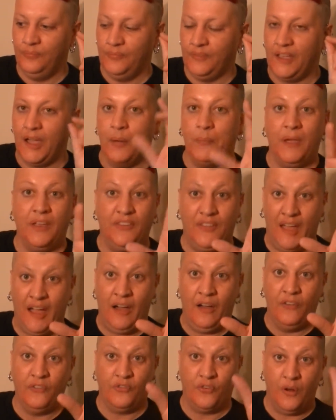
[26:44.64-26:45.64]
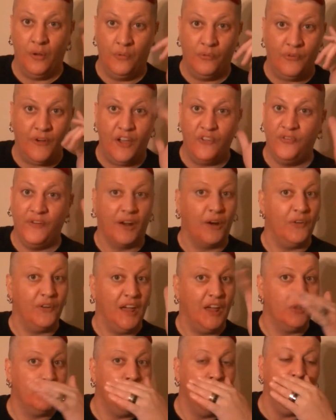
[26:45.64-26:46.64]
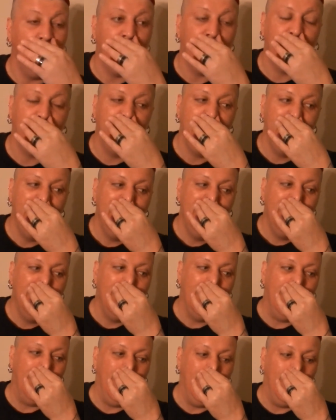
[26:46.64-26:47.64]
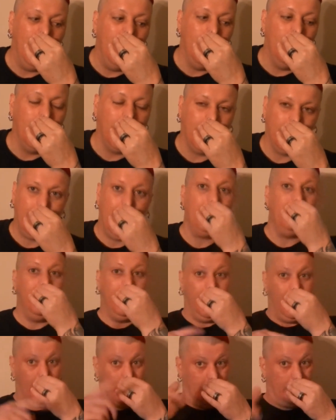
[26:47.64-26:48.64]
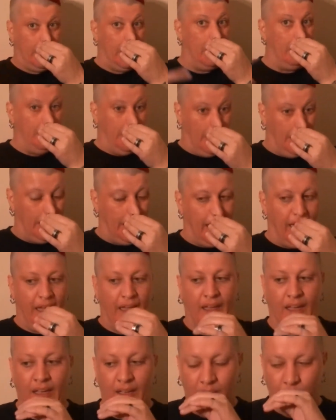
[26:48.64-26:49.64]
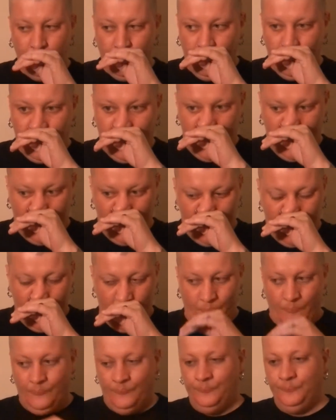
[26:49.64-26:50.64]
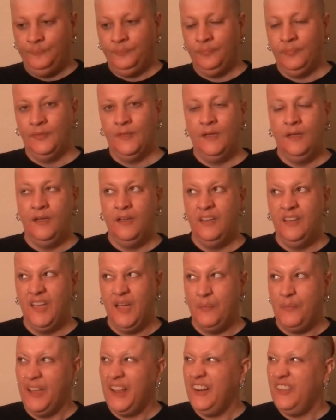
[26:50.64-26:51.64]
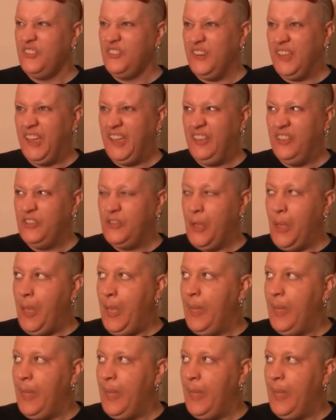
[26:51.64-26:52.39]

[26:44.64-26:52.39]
Coming Down from Five Finger Death Punch, because that video is about bullying. Am I gonna sneeze?